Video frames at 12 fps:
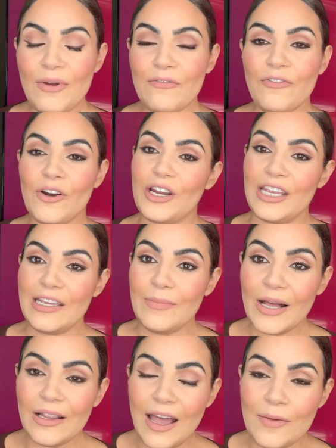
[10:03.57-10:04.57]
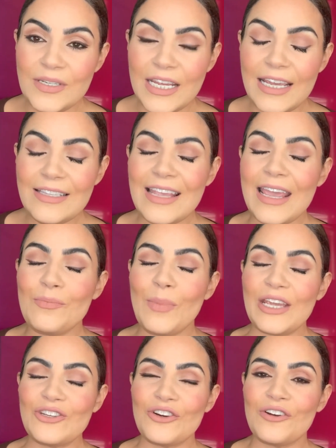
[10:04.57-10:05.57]
for email updates and
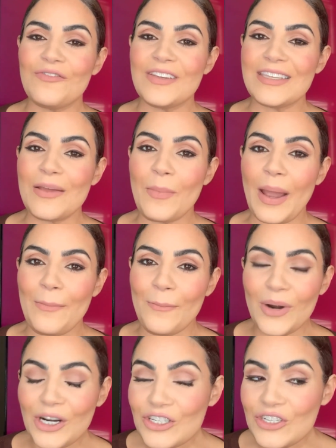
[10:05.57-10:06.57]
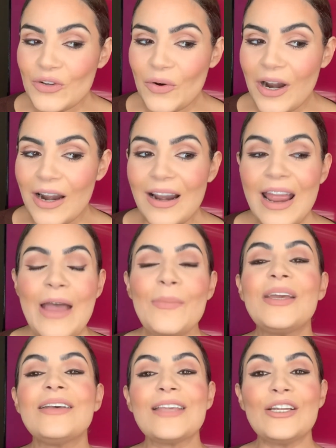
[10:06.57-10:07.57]
make sure to visit my merch store
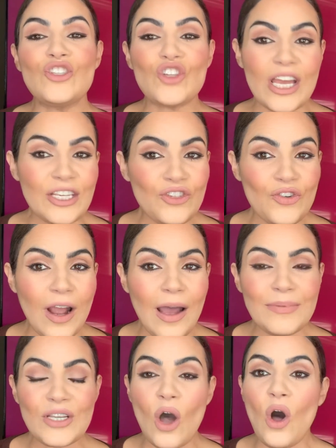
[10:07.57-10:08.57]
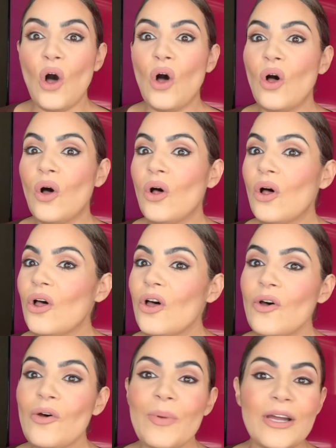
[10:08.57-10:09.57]
because I just dropped a
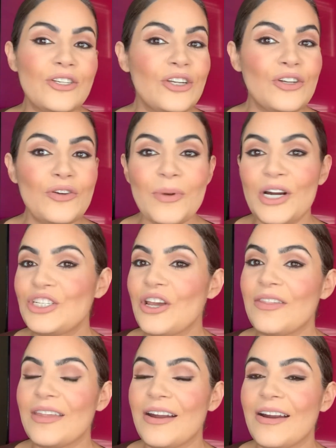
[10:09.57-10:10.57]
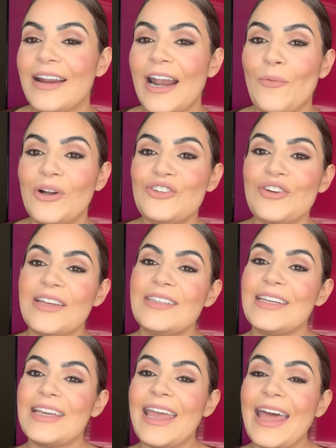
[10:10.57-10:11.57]
whole bunch of new merch on there and I want you guys
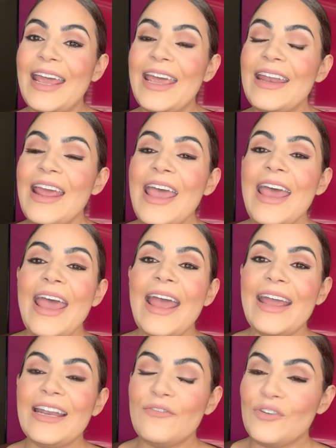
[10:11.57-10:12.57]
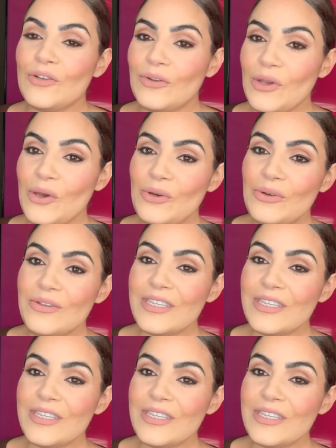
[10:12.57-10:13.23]
to get it. And if you use